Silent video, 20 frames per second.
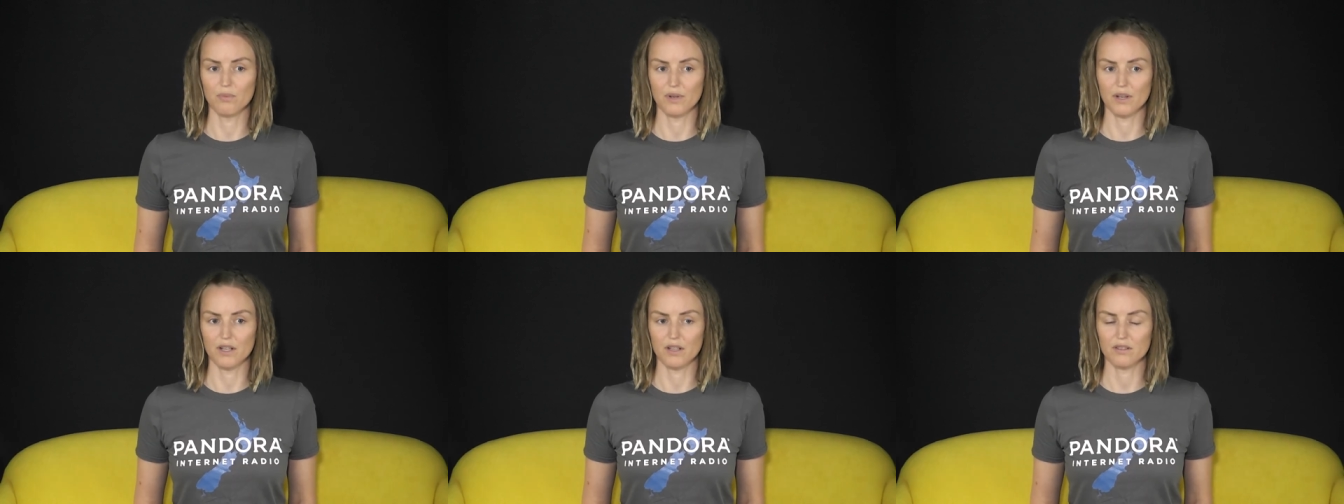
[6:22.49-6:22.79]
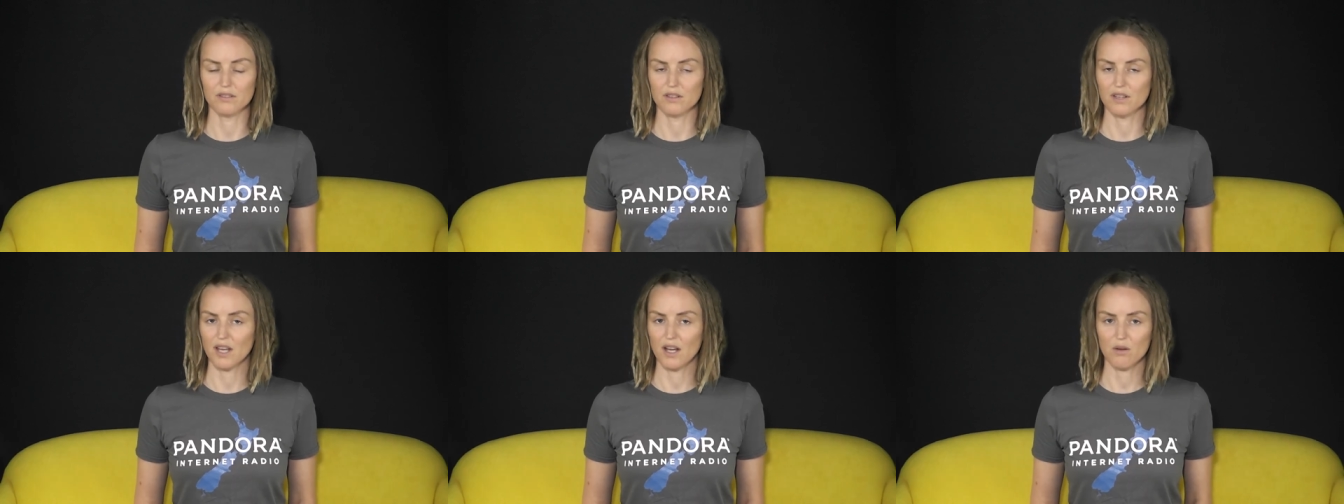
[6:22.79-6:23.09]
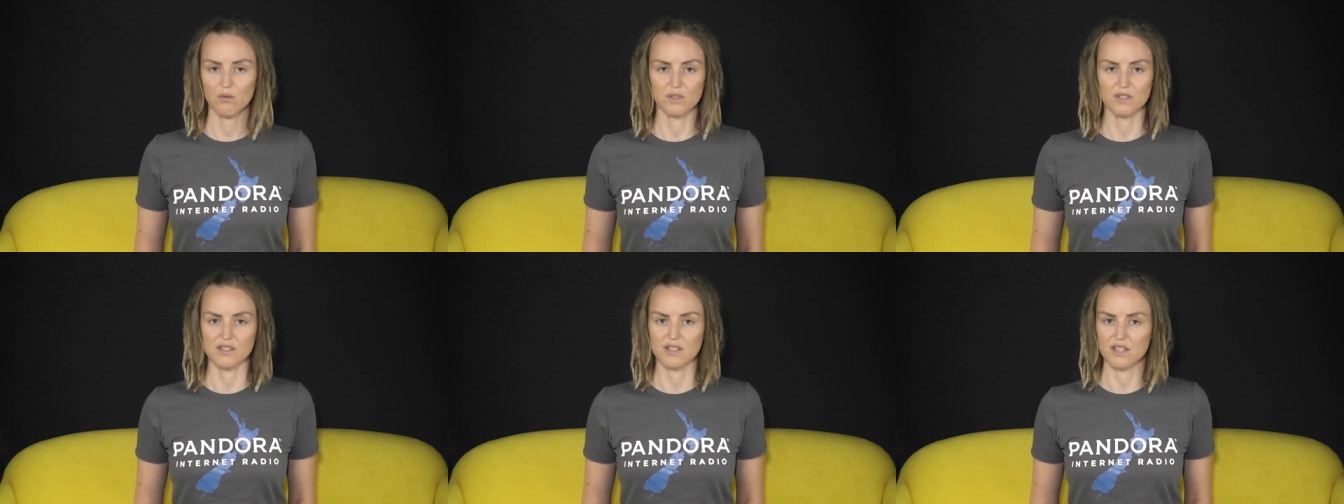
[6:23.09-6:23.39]
but
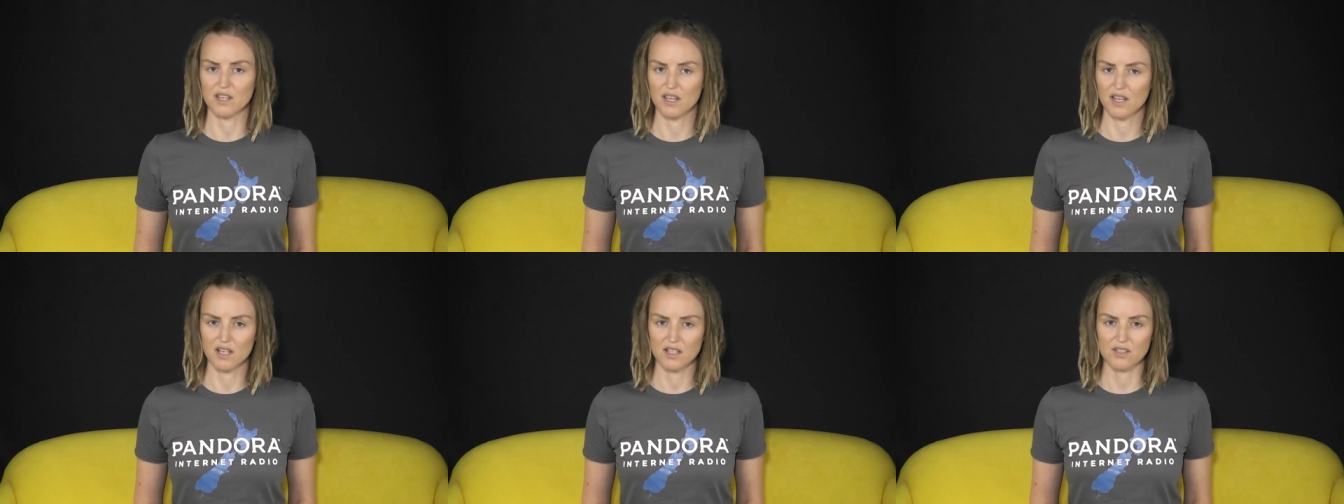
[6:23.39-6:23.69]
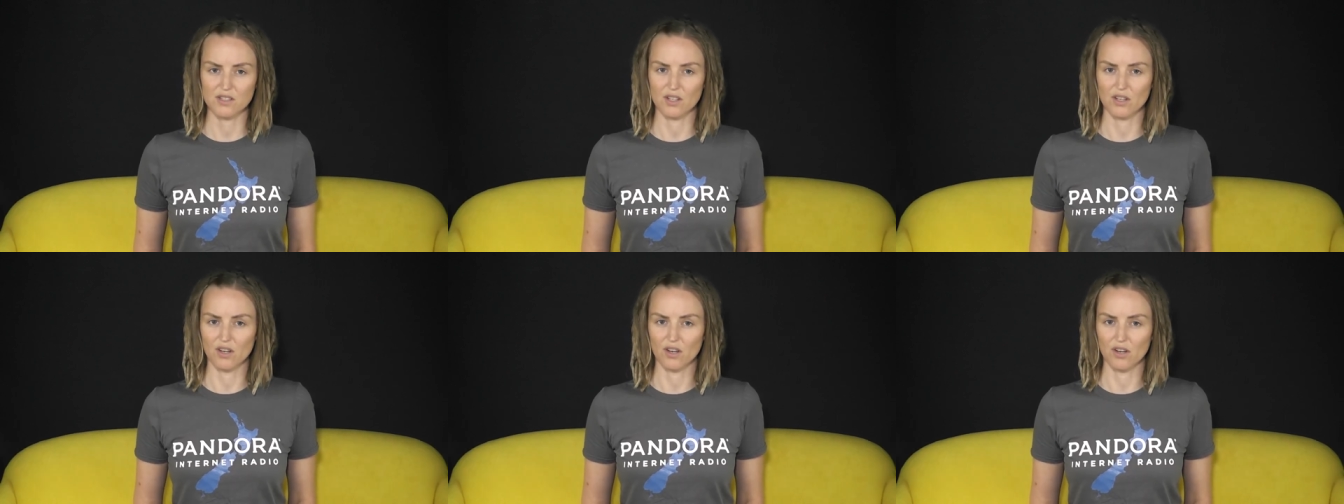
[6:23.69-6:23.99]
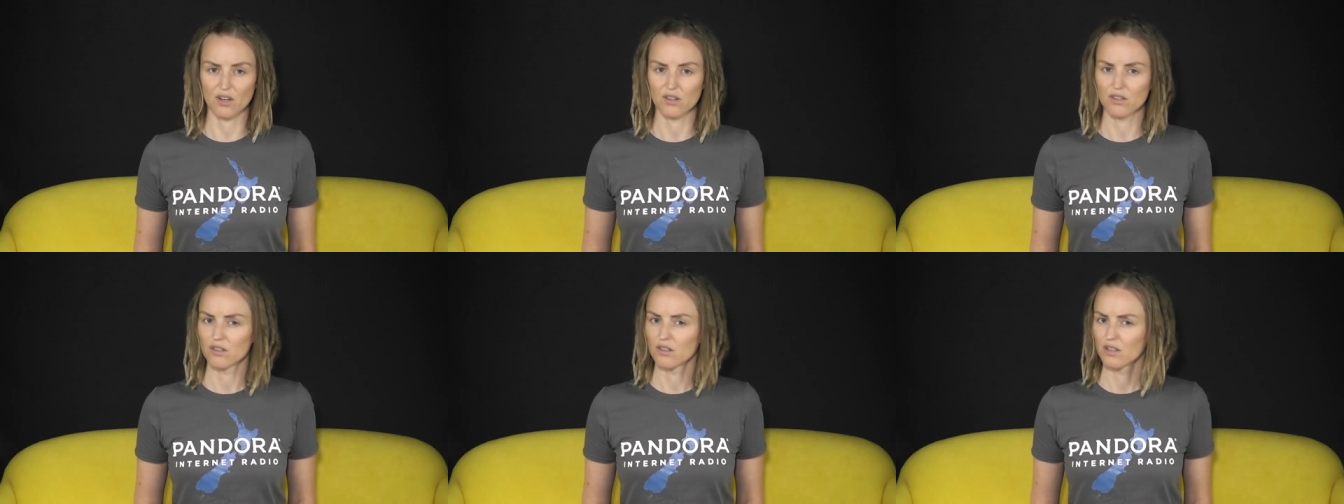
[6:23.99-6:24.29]
that was years
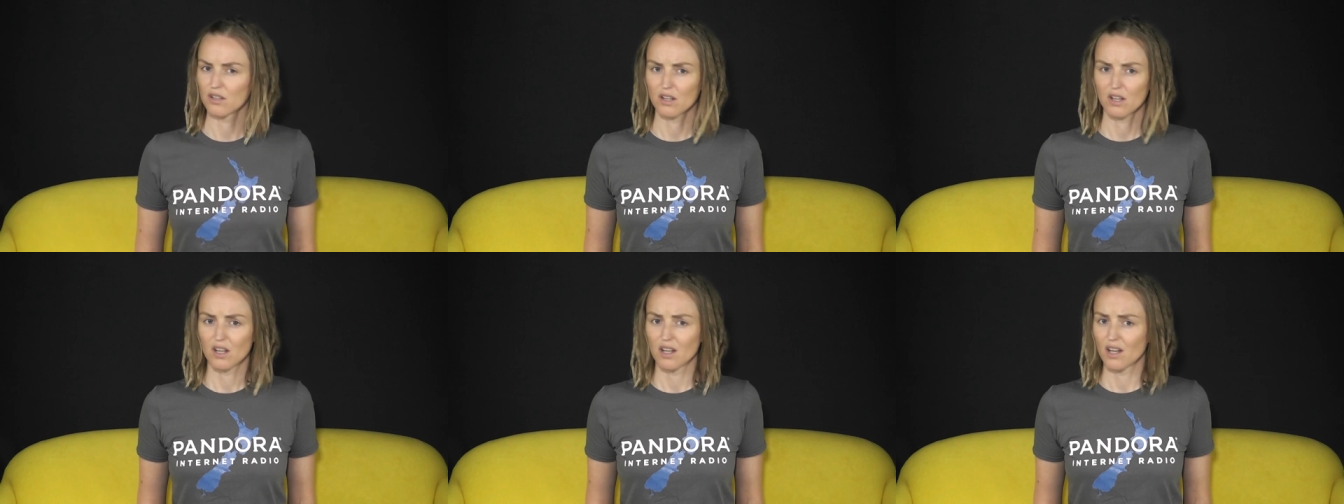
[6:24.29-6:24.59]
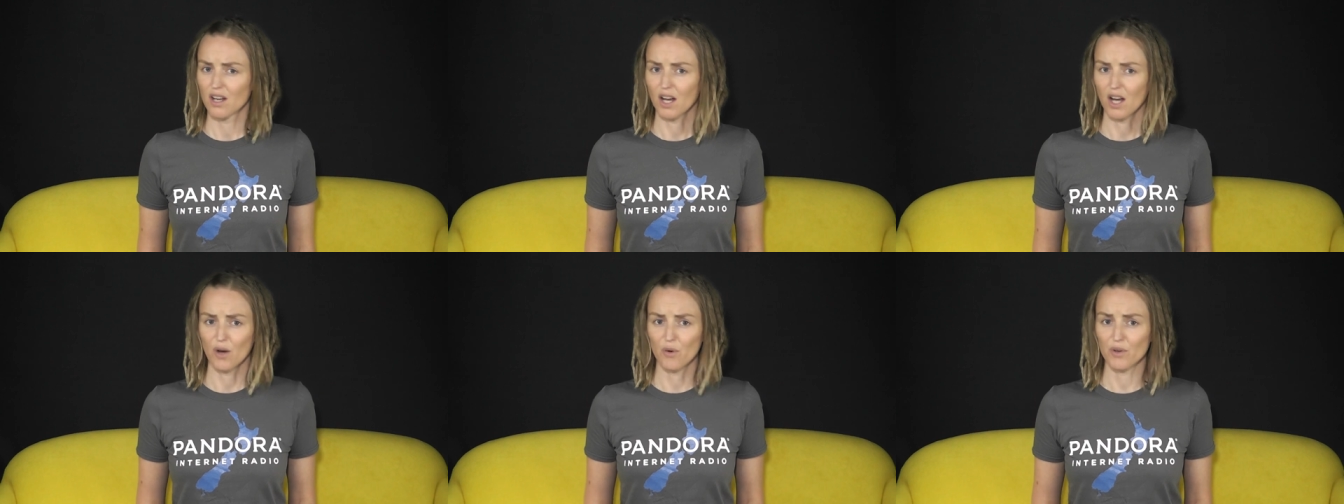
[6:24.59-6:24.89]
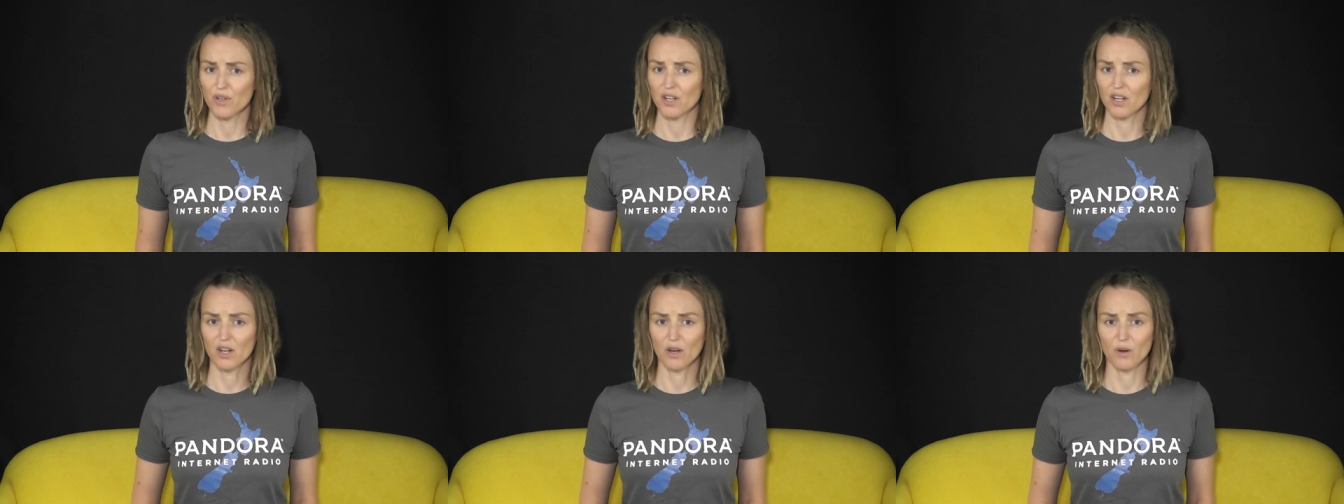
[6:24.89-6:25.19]
ago. I
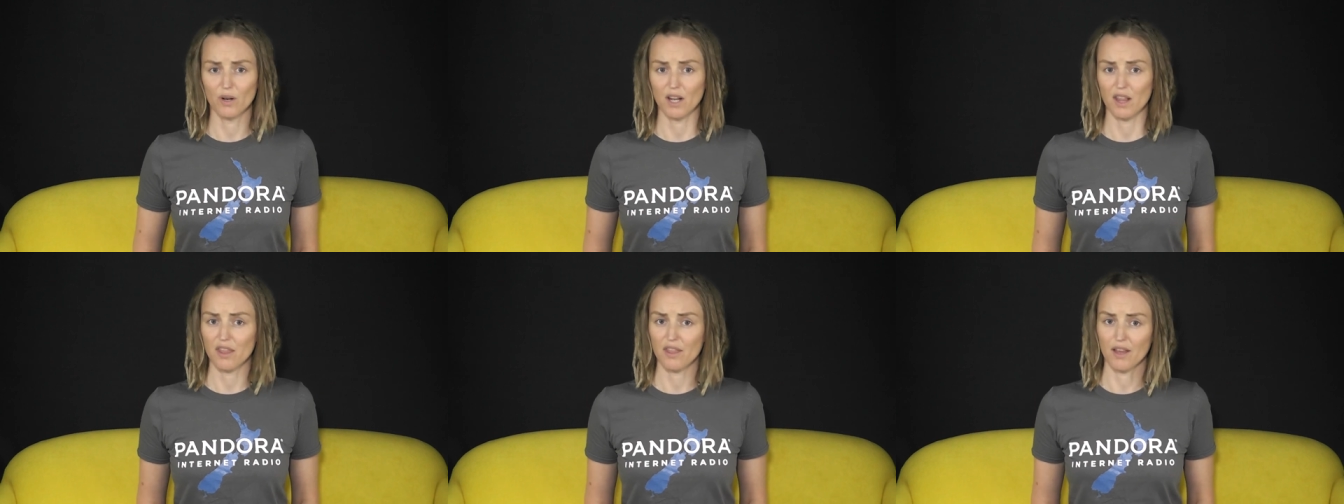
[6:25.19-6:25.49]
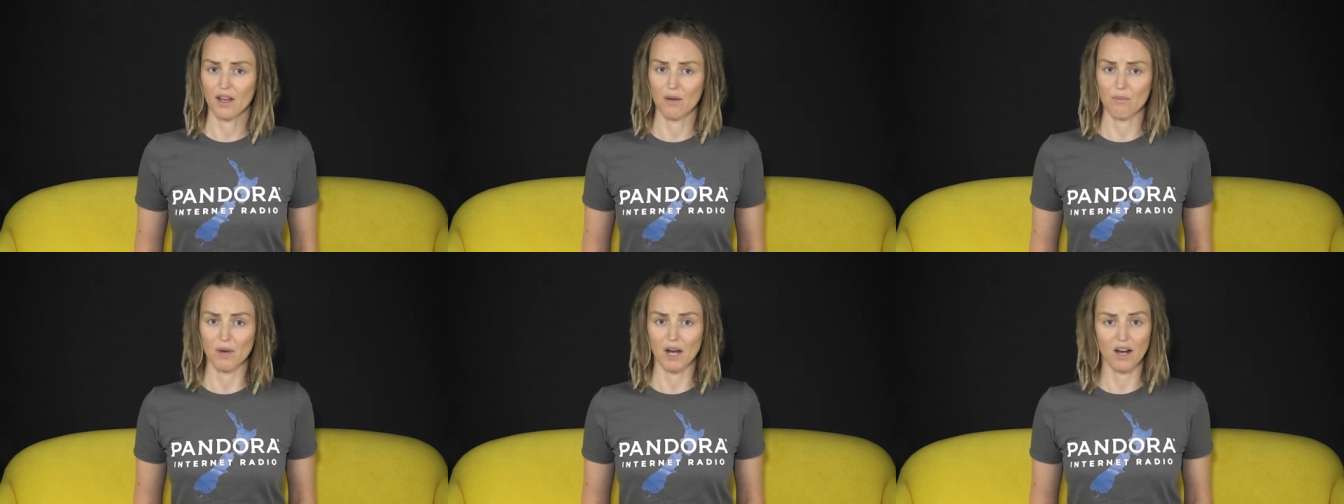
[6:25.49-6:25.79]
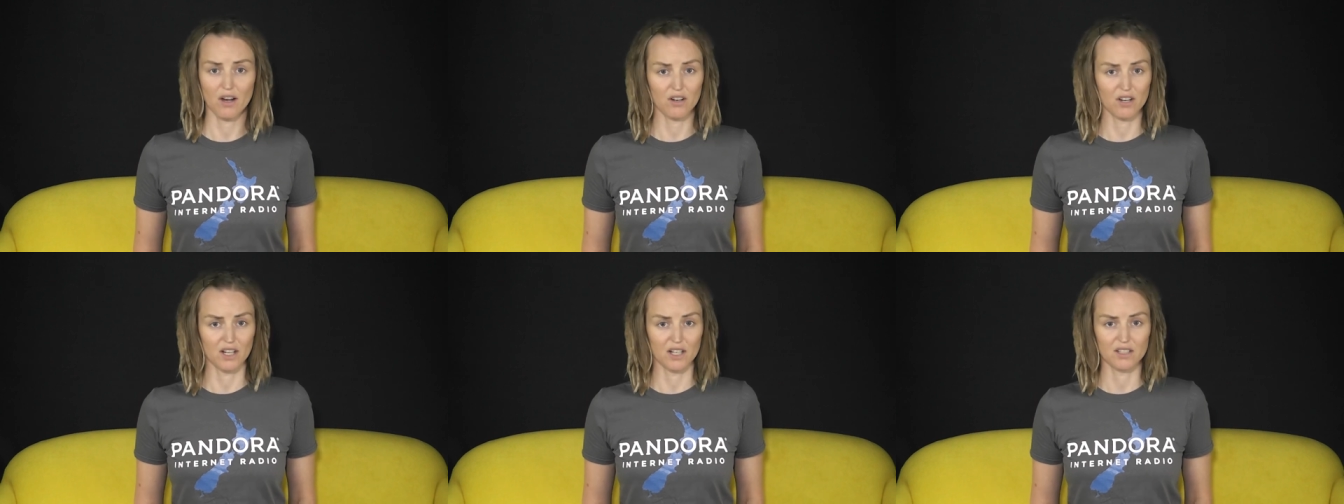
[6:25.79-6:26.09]
wouldn't know anything
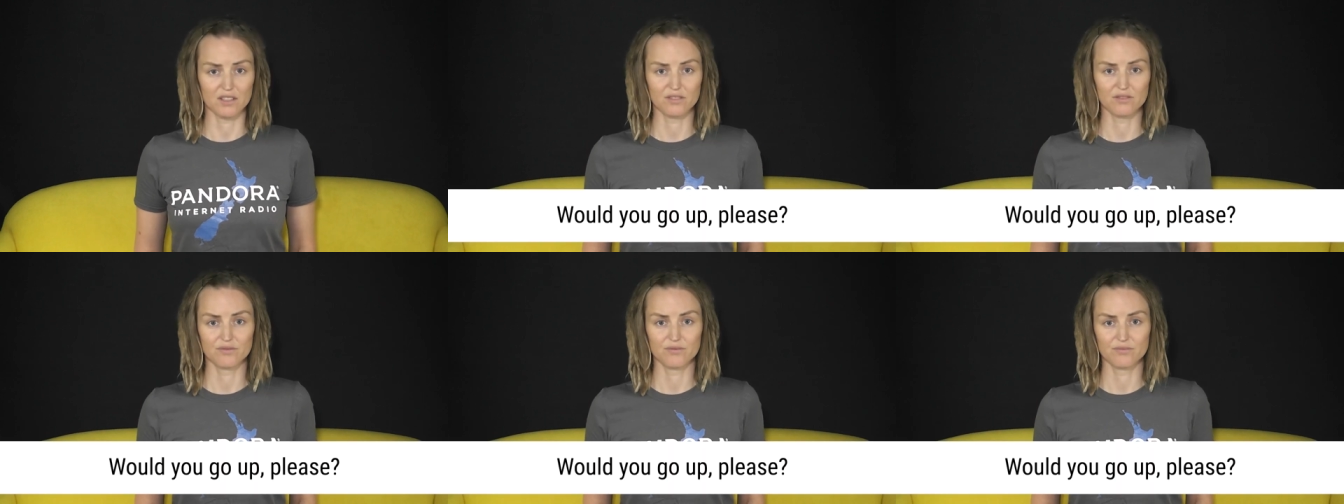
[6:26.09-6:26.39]
about it.